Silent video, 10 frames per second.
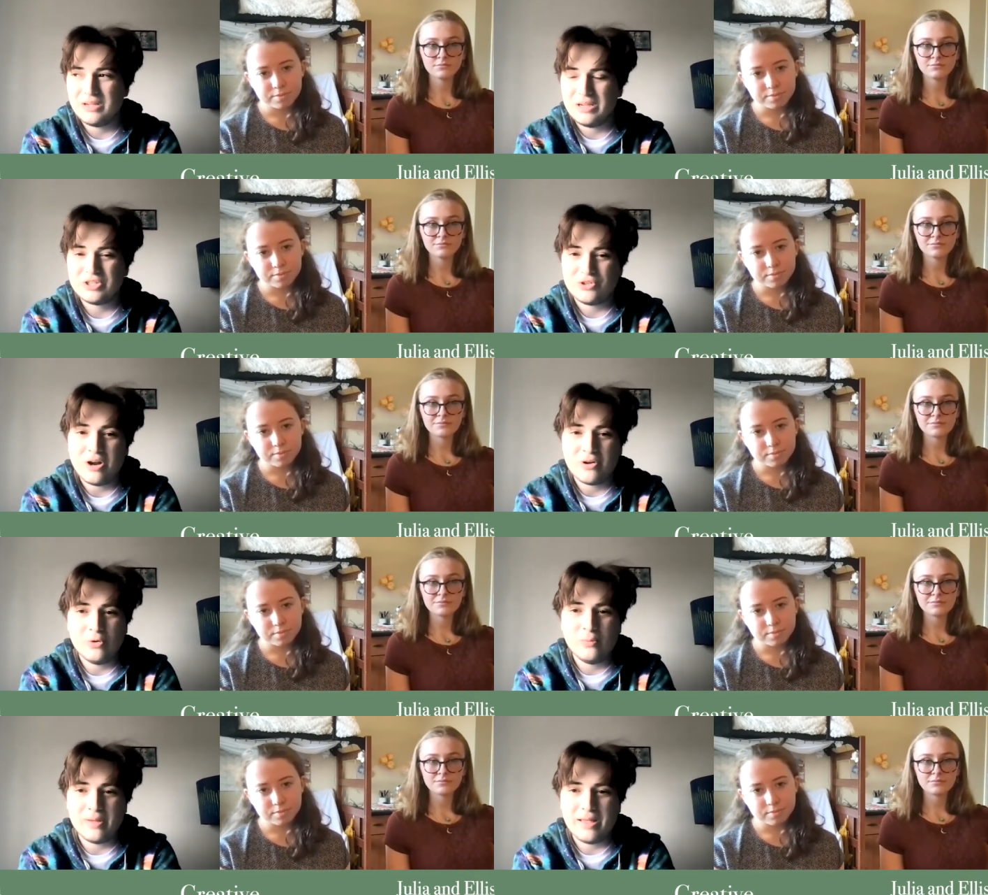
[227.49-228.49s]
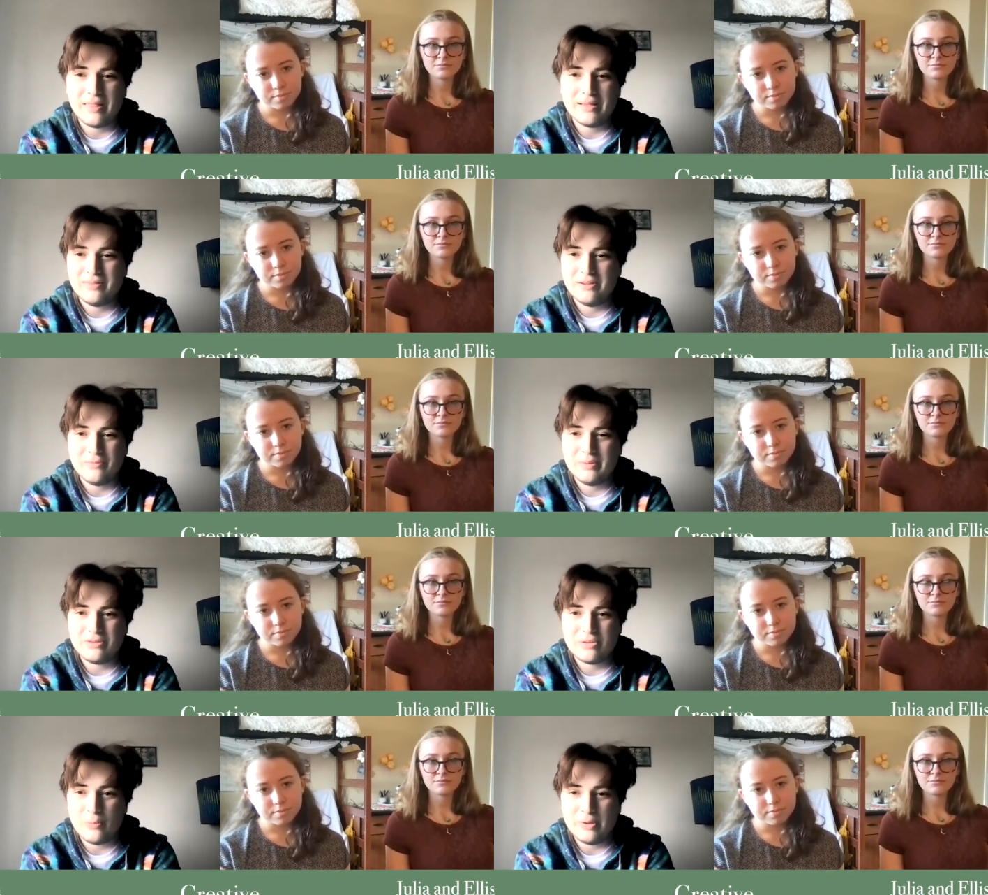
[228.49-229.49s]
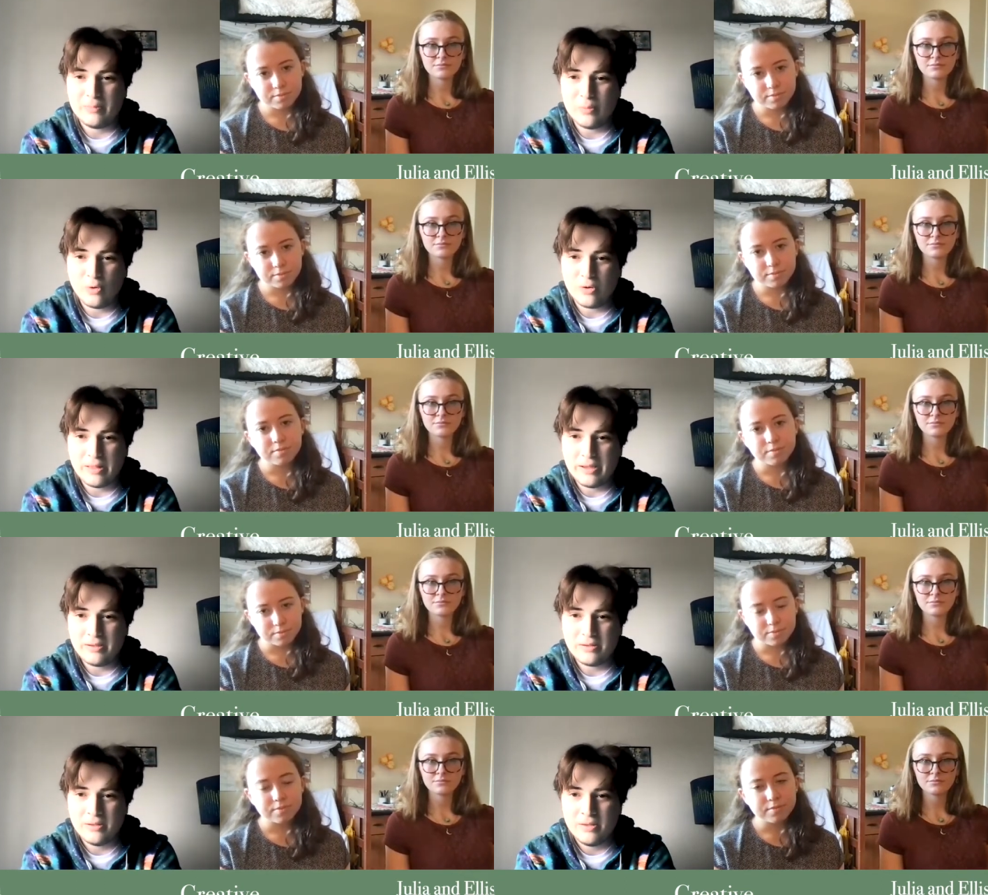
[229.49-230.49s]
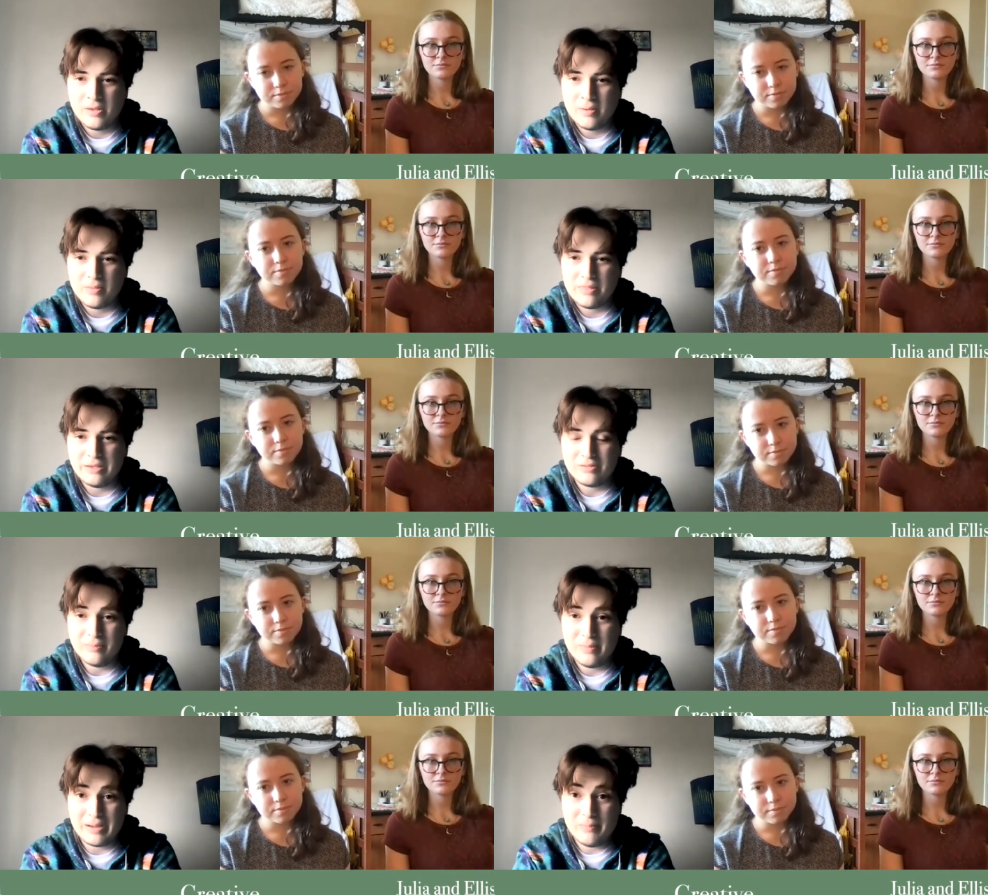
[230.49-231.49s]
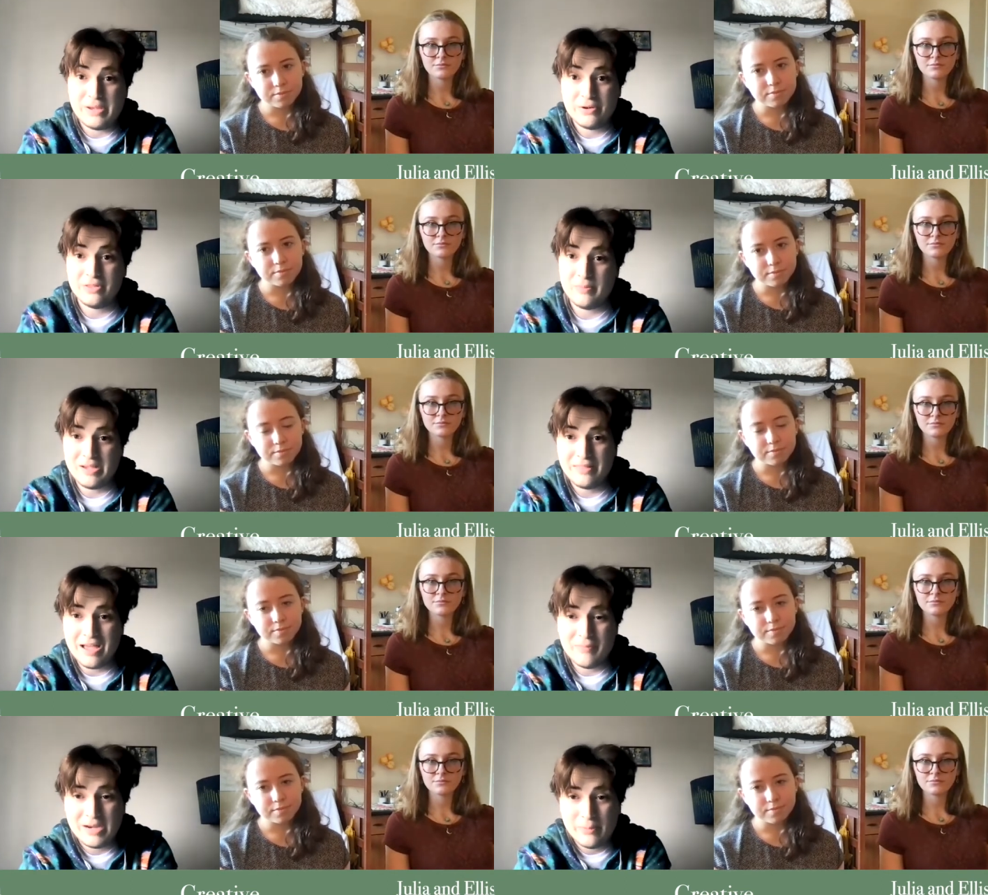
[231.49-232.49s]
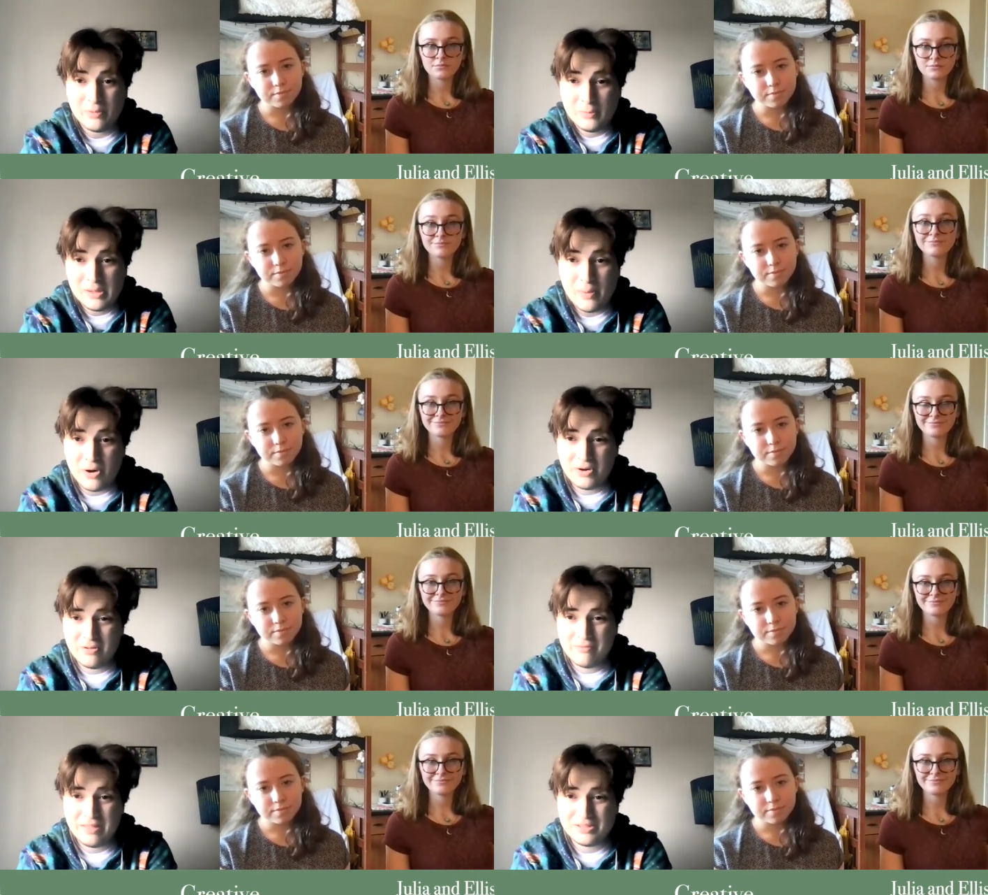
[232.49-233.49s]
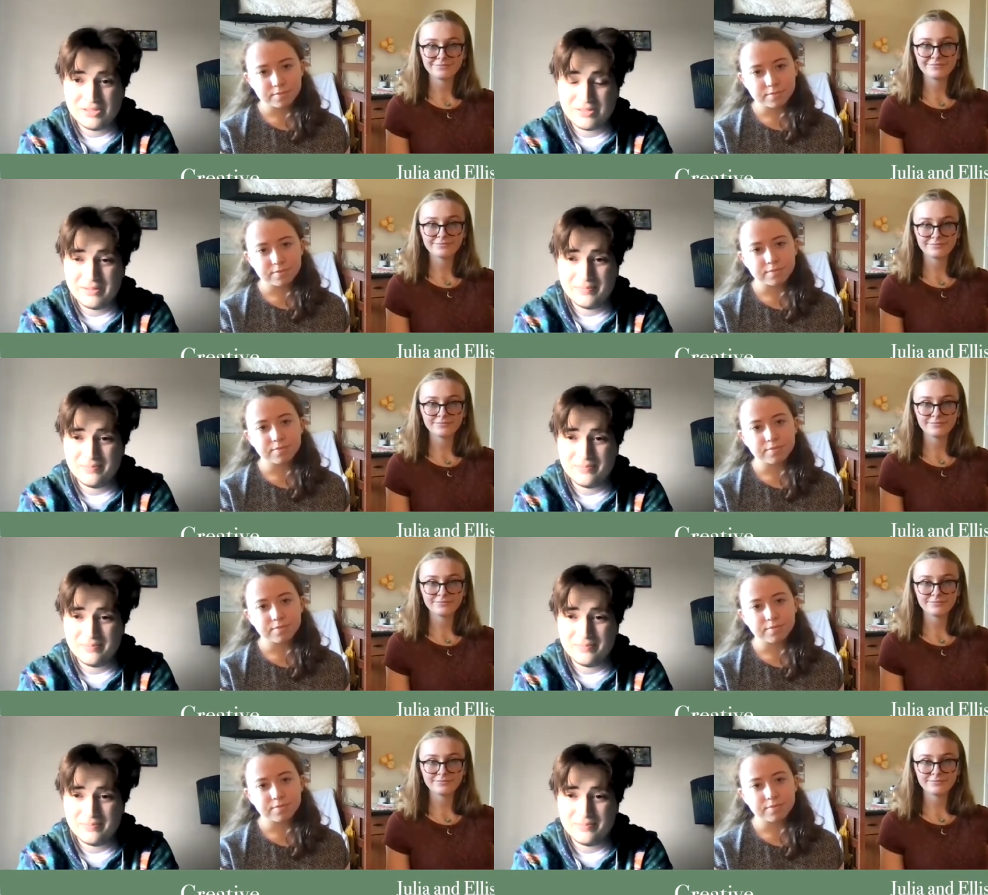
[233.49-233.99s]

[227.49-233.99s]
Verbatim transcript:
Speaker 1: a struggle, like there have been so many more like things like bigger than me that I've been able to be a part of. That's just like,